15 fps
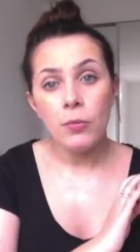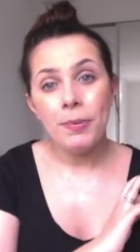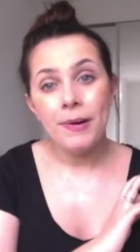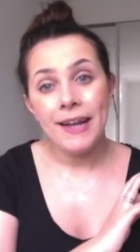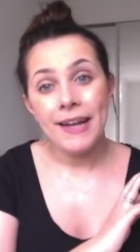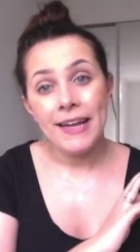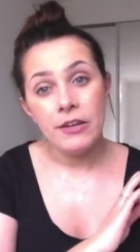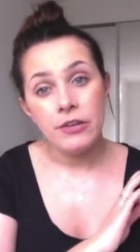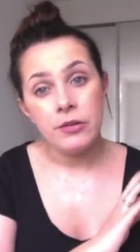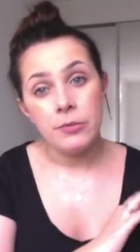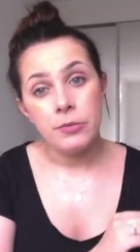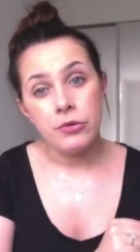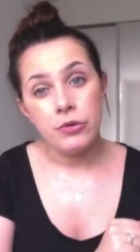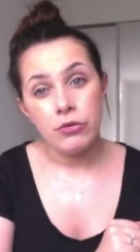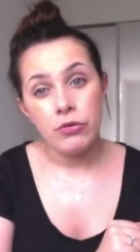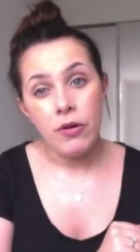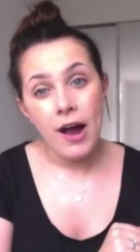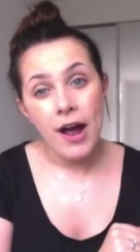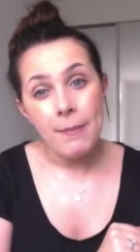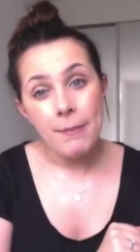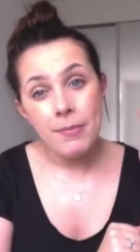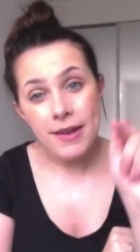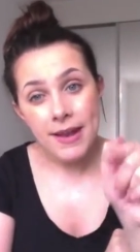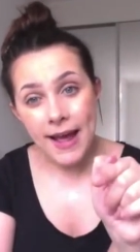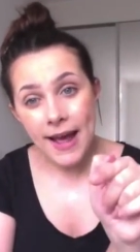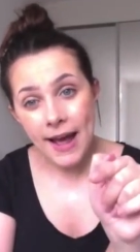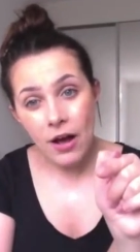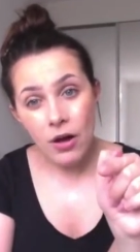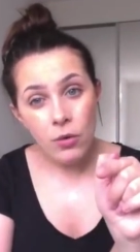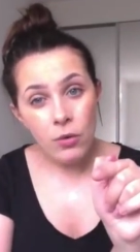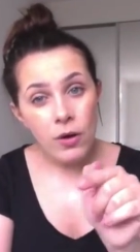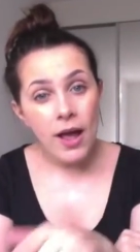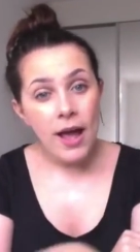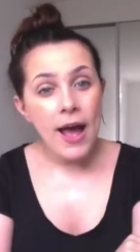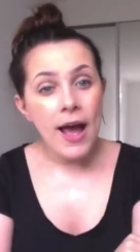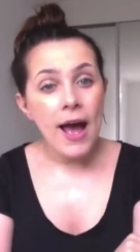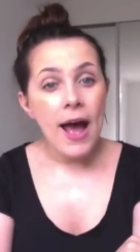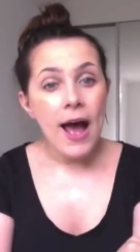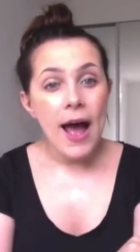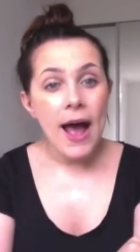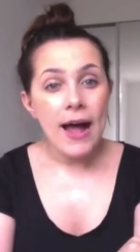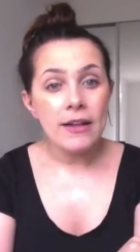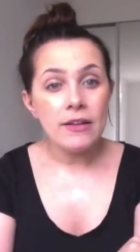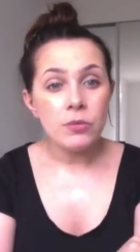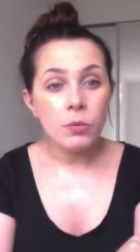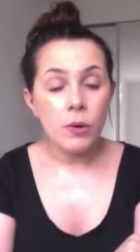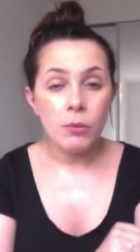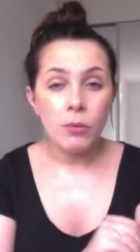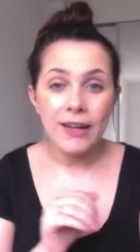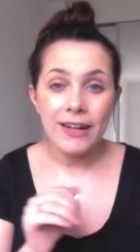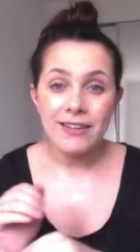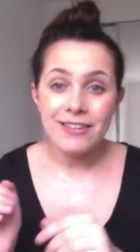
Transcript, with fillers: please subscribe now and we will get